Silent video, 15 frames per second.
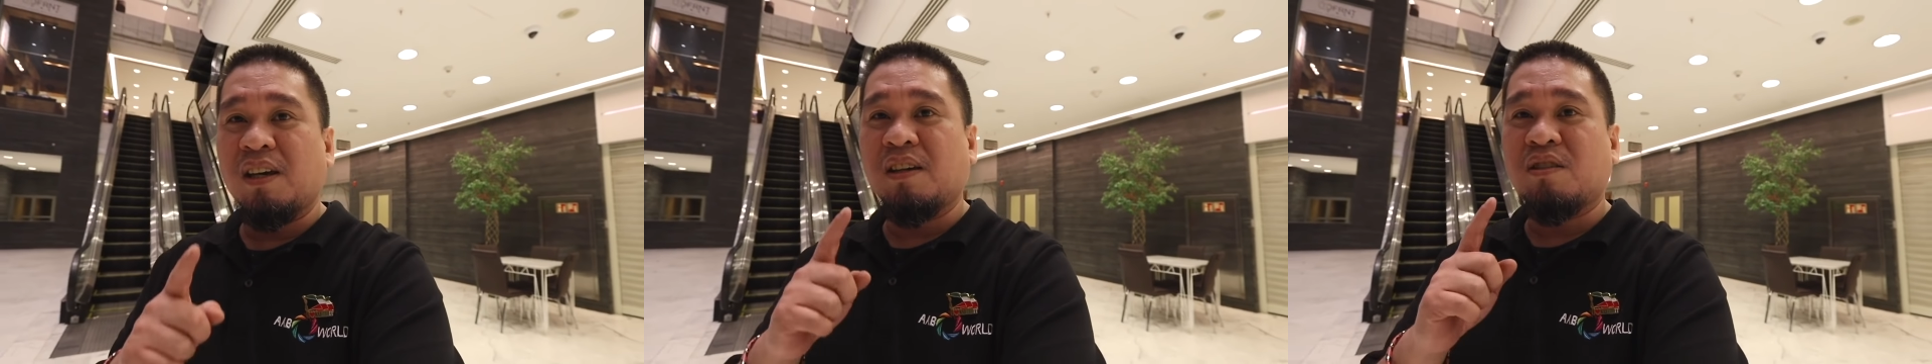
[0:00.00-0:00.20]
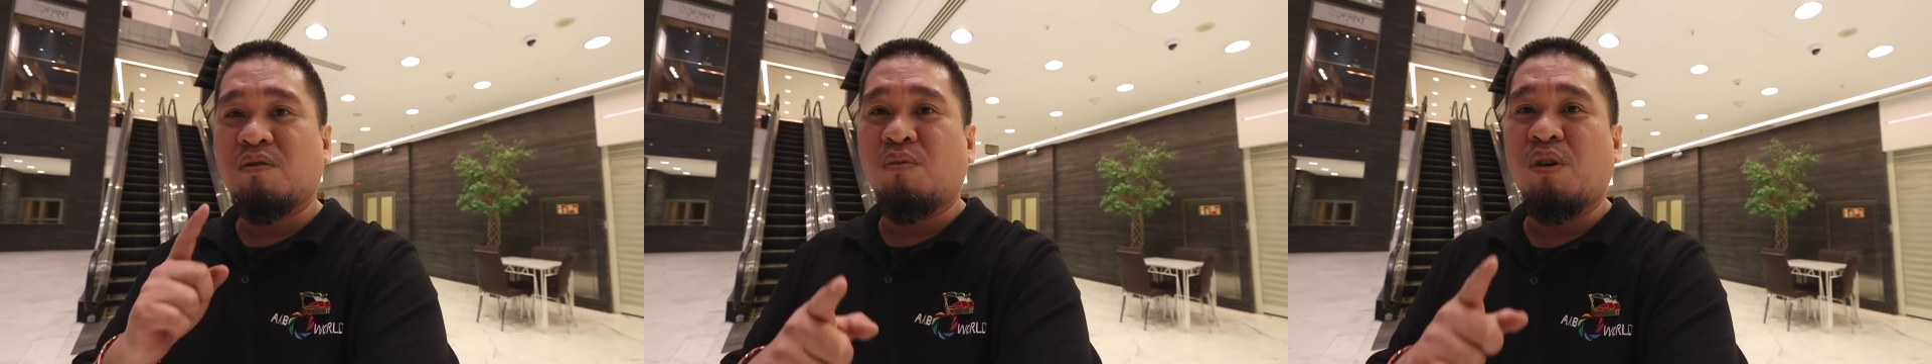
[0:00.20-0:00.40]

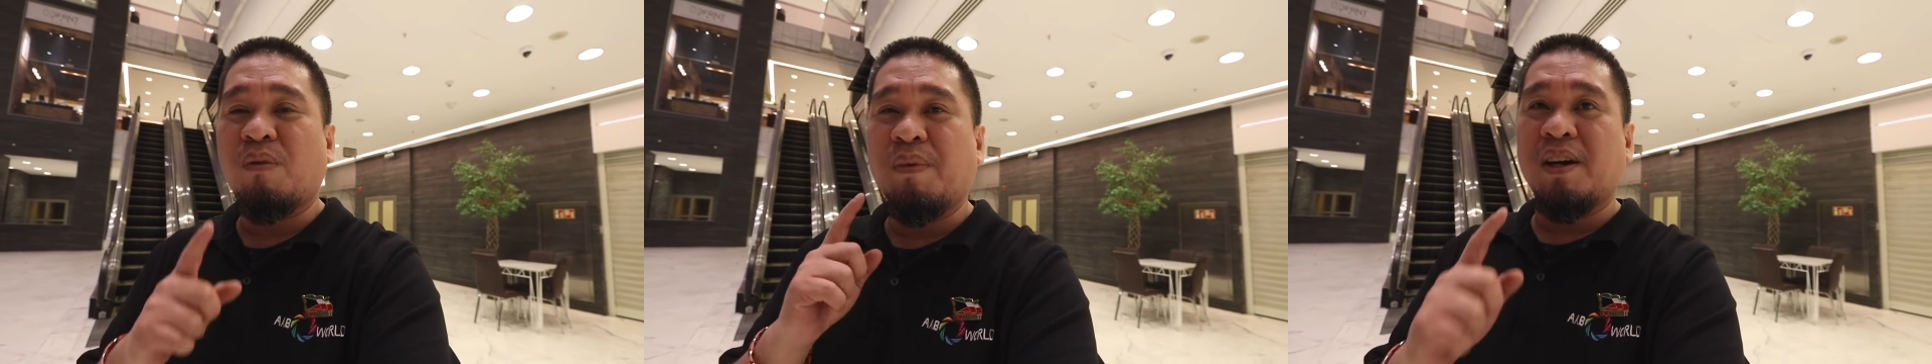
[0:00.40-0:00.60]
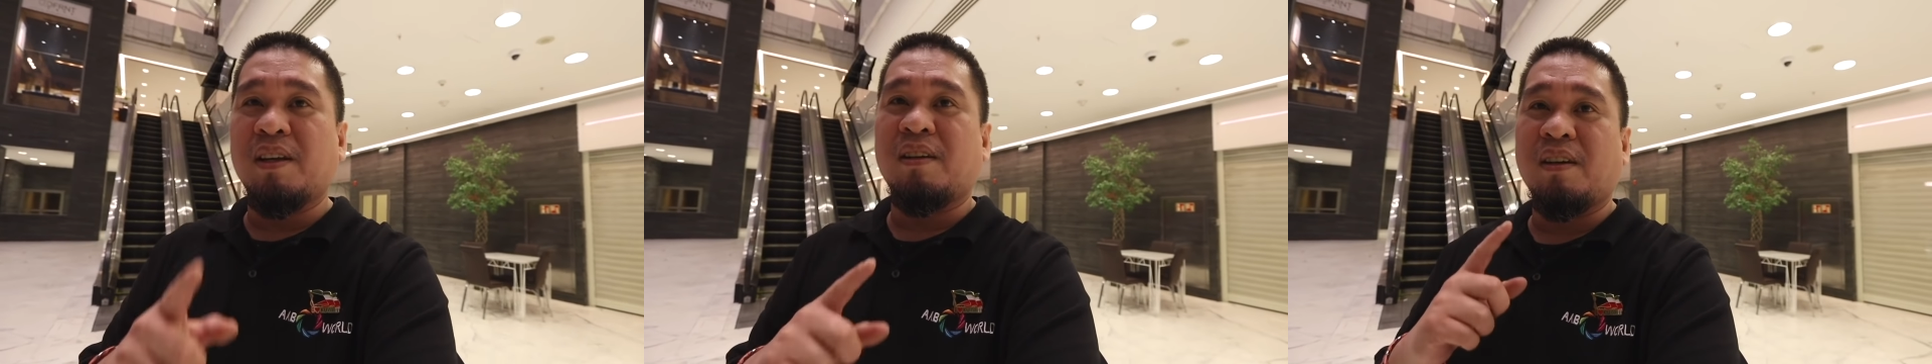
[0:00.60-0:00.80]
it's more
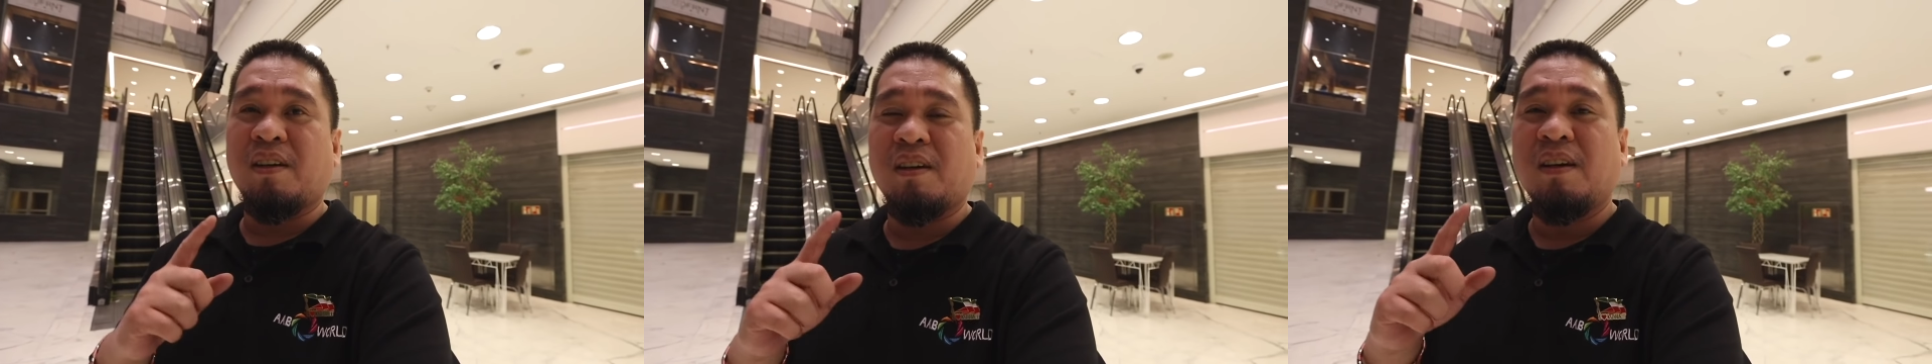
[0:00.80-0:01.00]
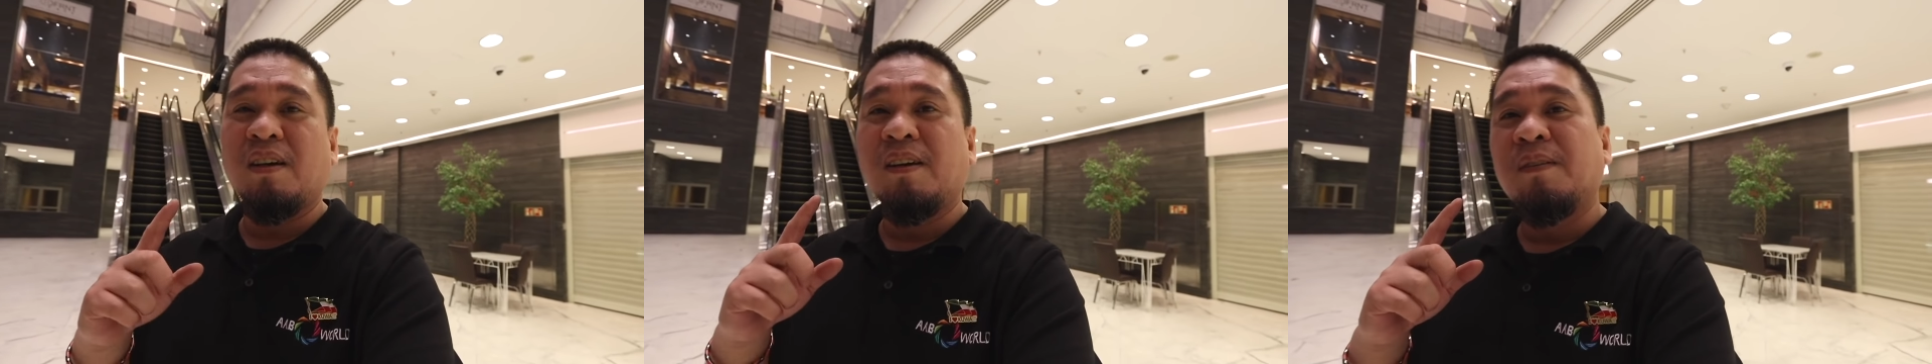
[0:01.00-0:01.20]
better
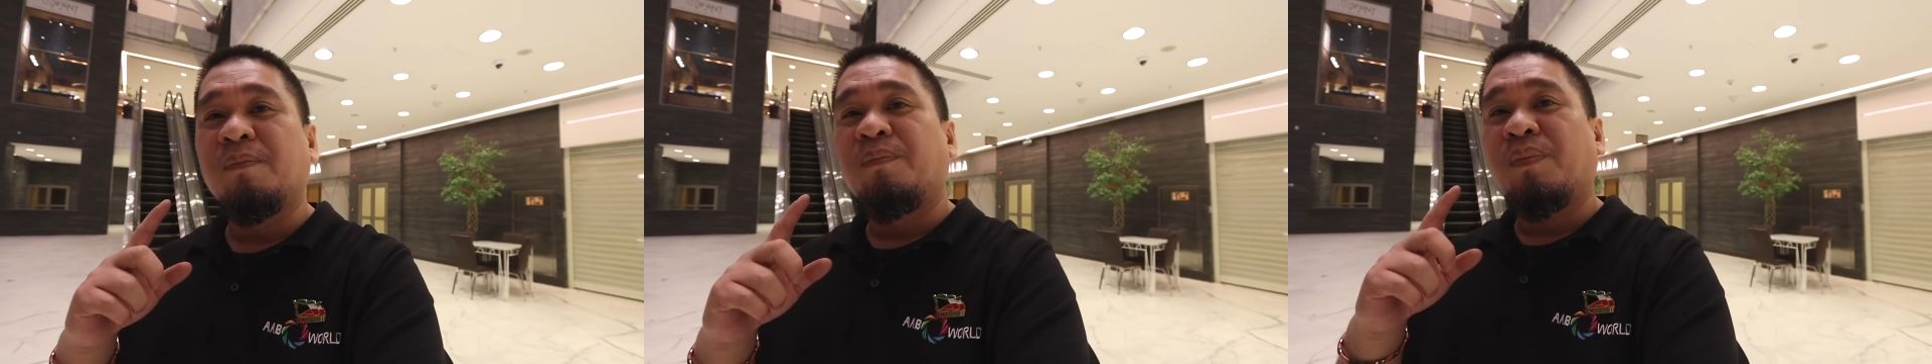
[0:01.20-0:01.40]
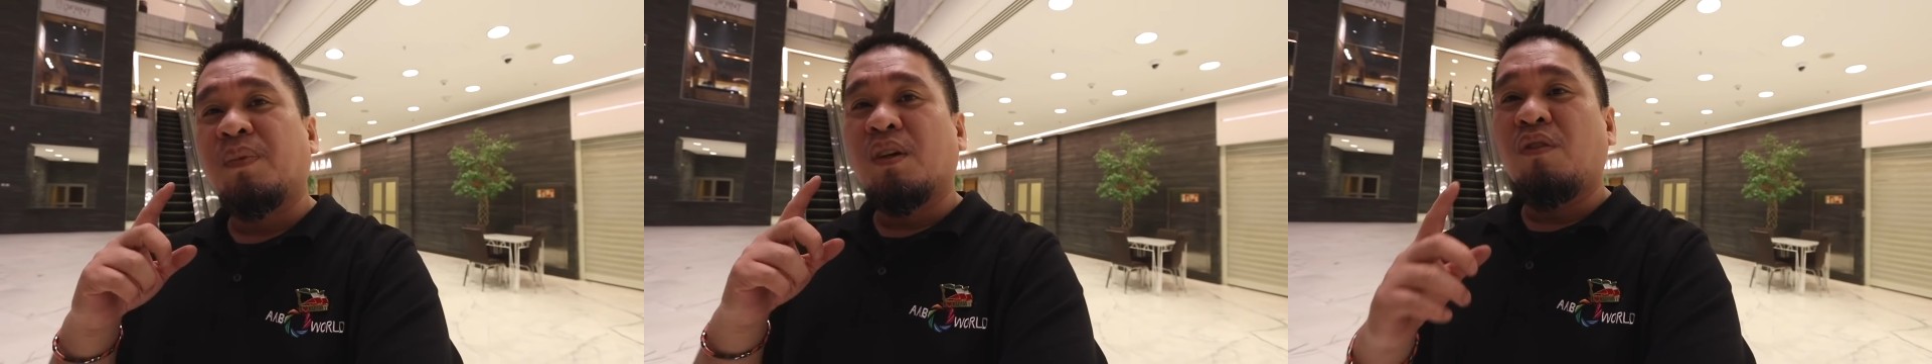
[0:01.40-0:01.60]

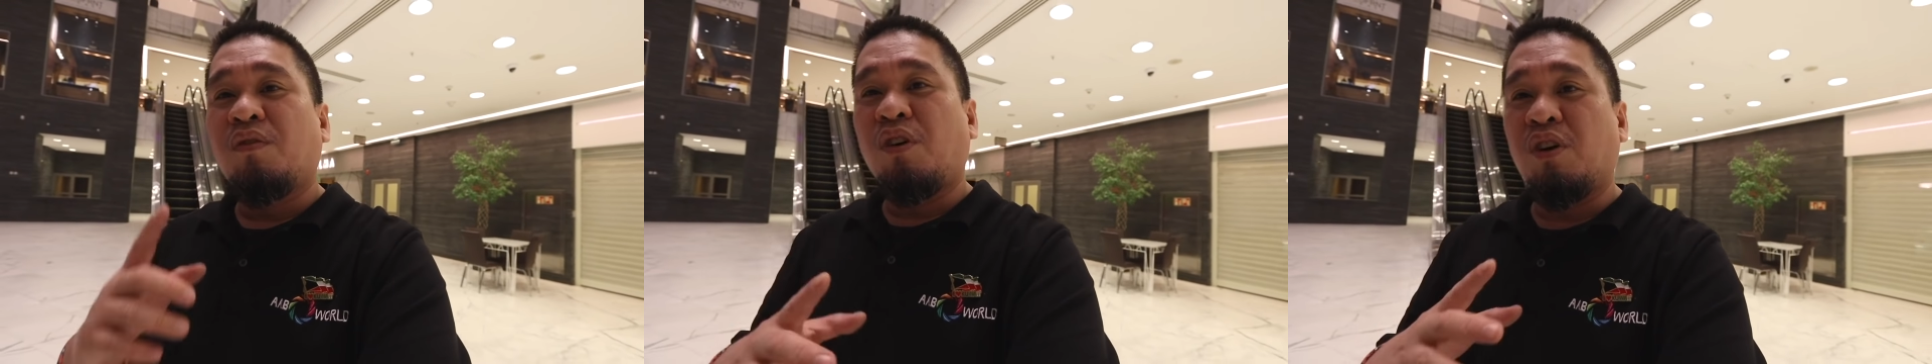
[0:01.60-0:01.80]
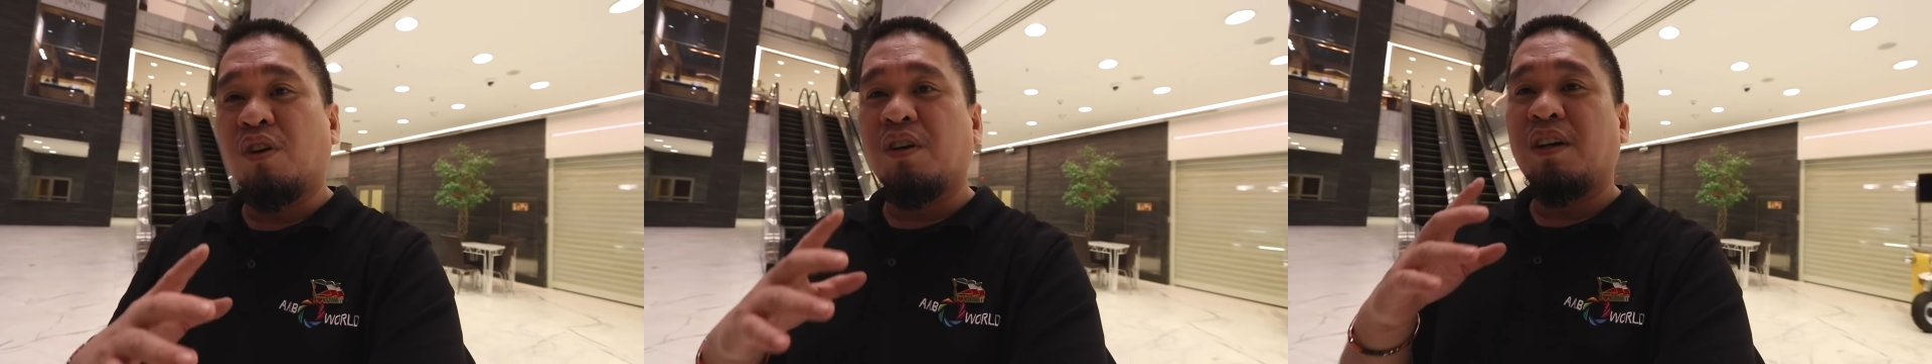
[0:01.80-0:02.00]

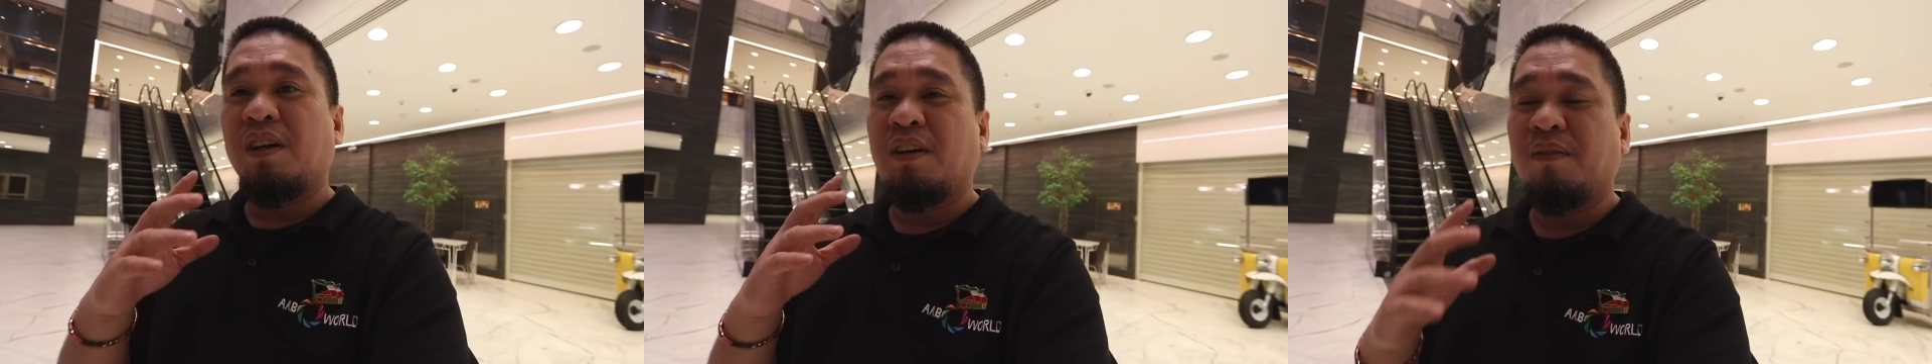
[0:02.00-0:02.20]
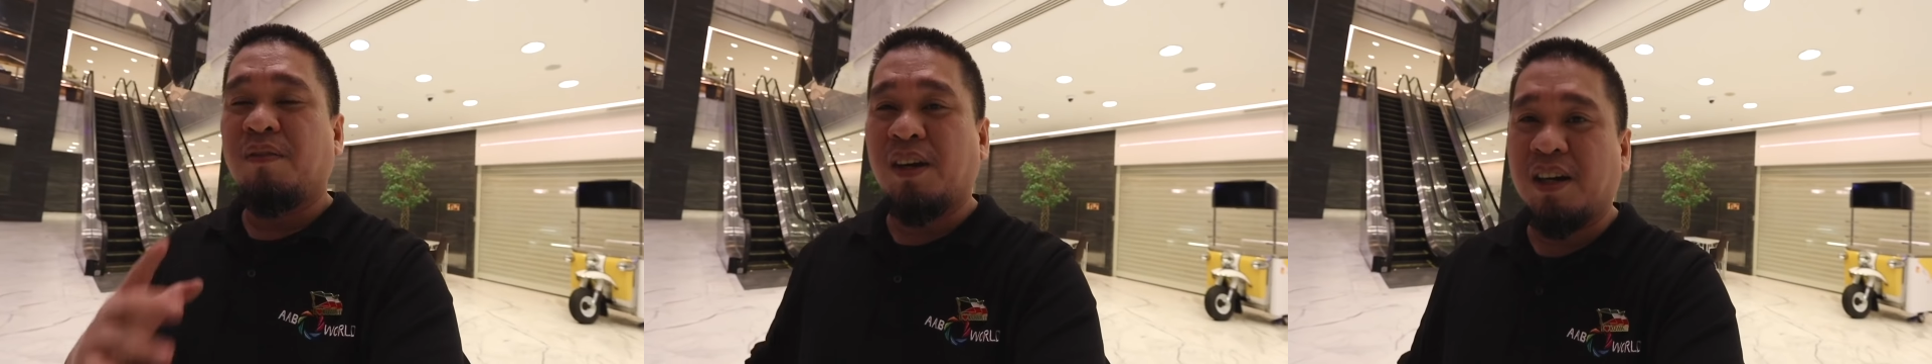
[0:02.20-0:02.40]
for
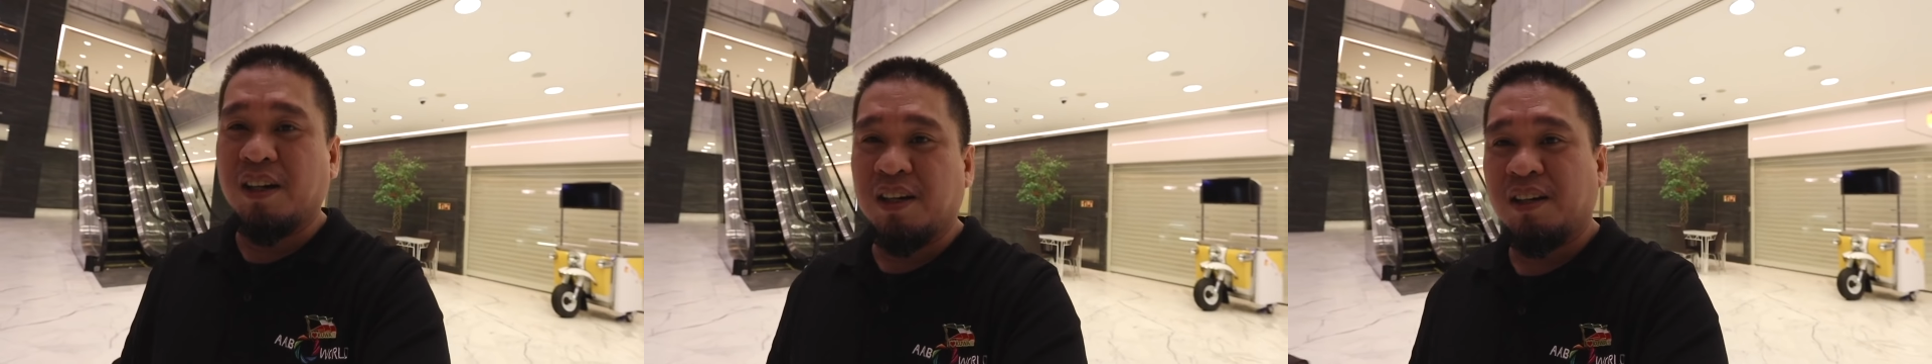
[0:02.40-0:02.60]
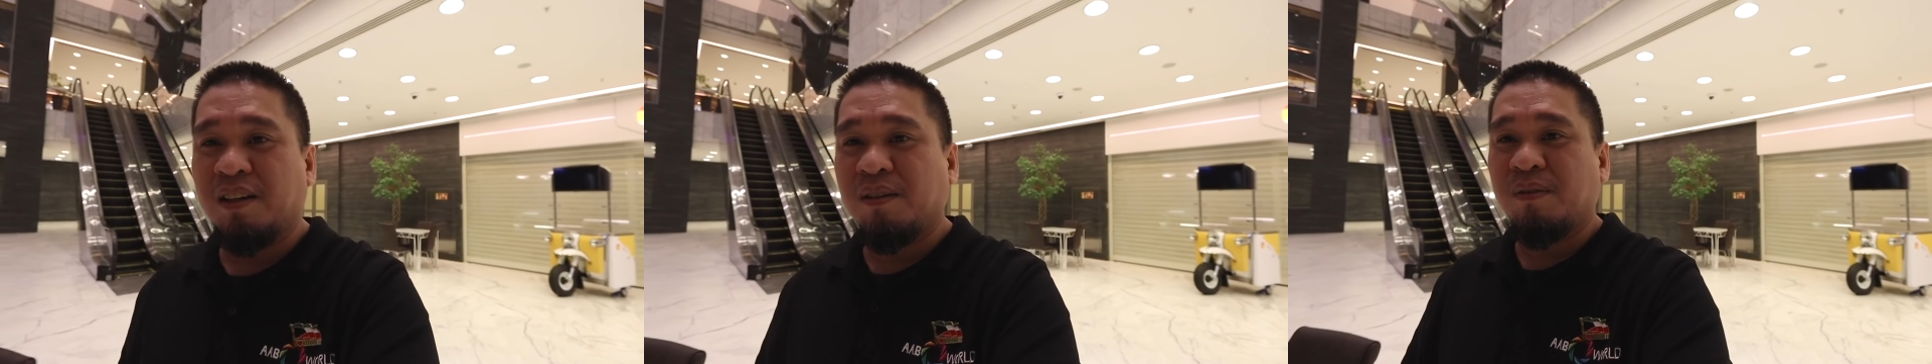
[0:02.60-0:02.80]

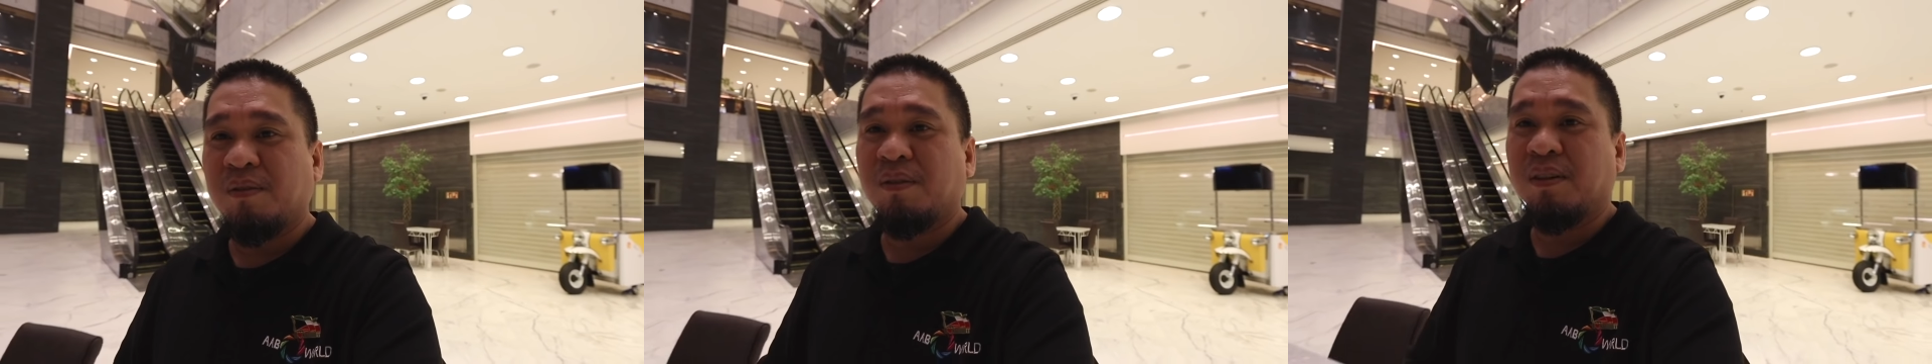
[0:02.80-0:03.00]
vlogging,